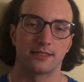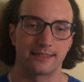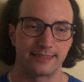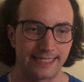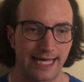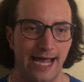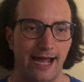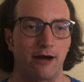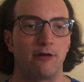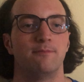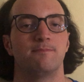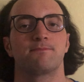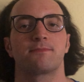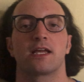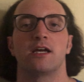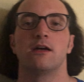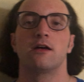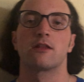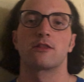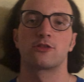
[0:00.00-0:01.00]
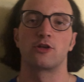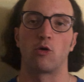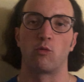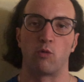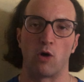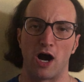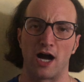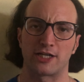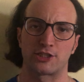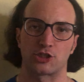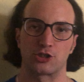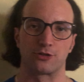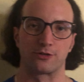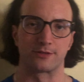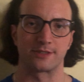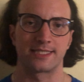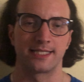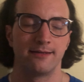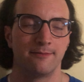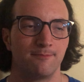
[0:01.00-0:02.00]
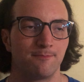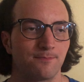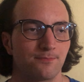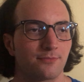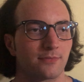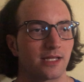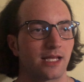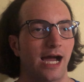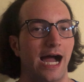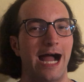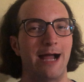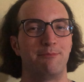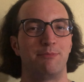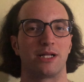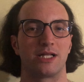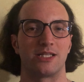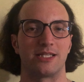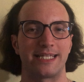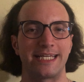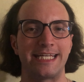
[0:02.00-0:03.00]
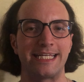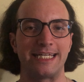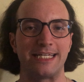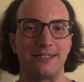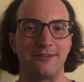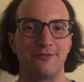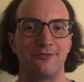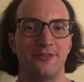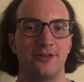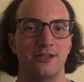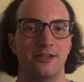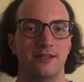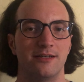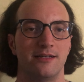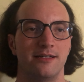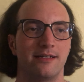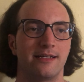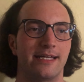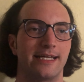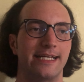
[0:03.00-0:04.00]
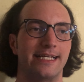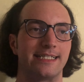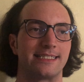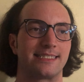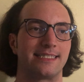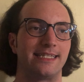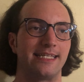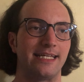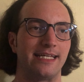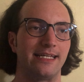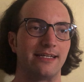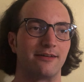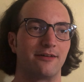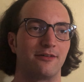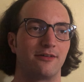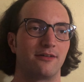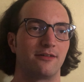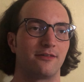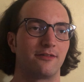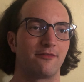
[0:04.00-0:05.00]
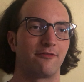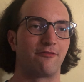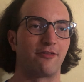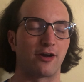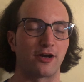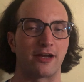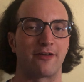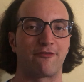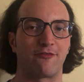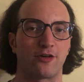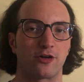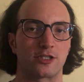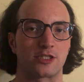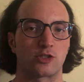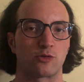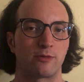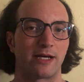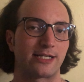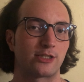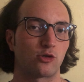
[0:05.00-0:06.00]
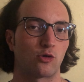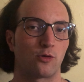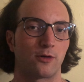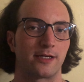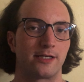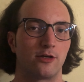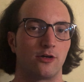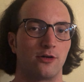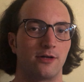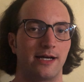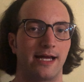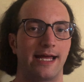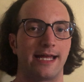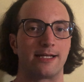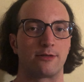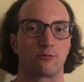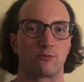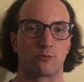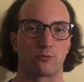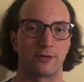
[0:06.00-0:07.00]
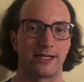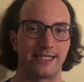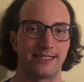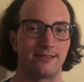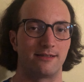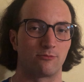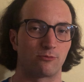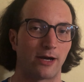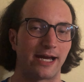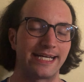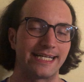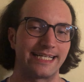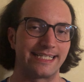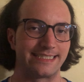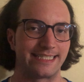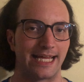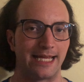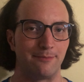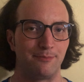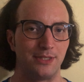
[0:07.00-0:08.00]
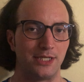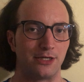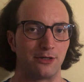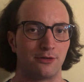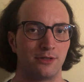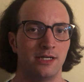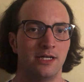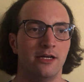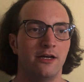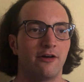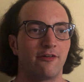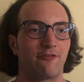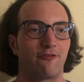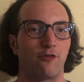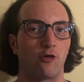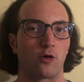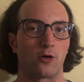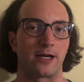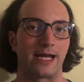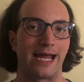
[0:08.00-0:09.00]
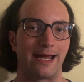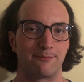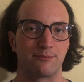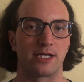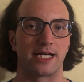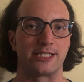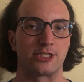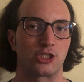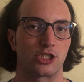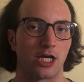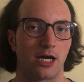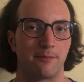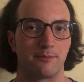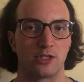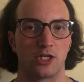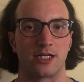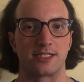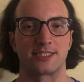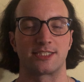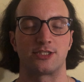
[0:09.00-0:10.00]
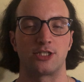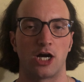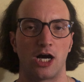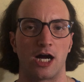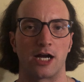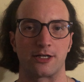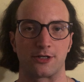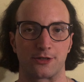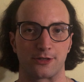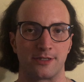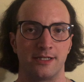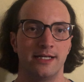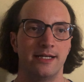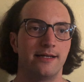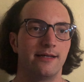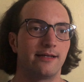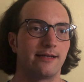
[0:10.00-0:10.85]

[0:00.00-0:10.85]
Now, the Watchers, I believe, is the very first directorial and writing debut for M. Night Shyamalan's daughter.